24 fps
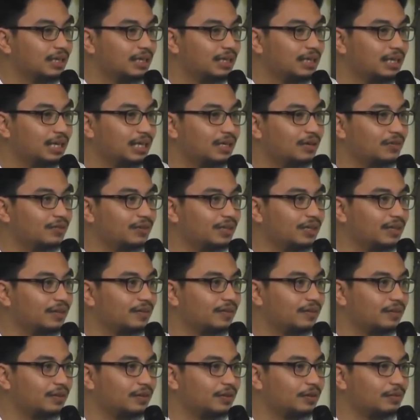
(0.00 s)
none of
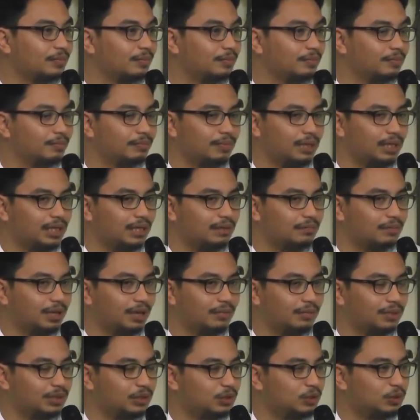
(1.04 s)
these, you know, be it
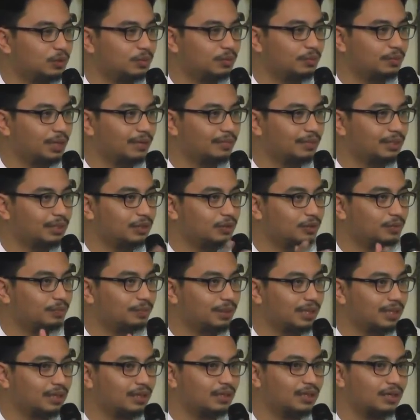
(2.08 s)
Mamadou
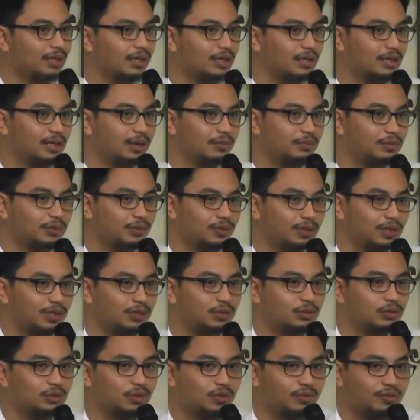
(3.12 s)
Pickthall, Abdullah
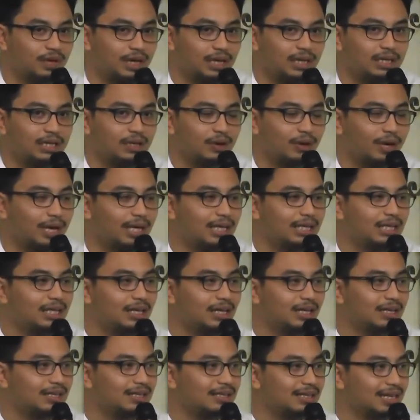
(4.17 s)
Yusuf Ali, or any
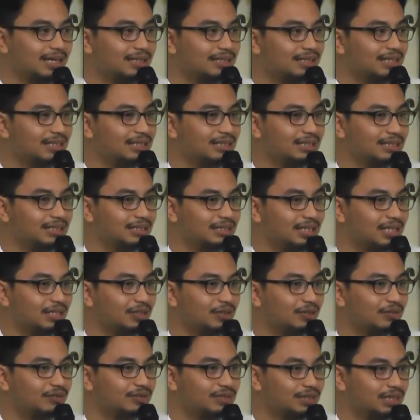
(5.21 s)
other translations that
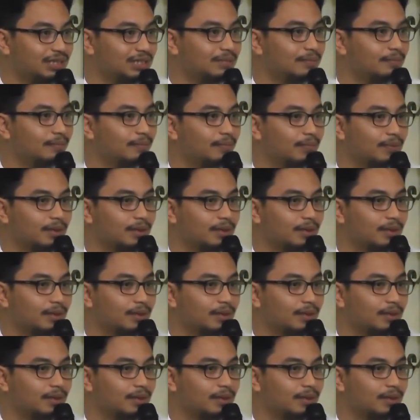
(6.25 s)
you've seen,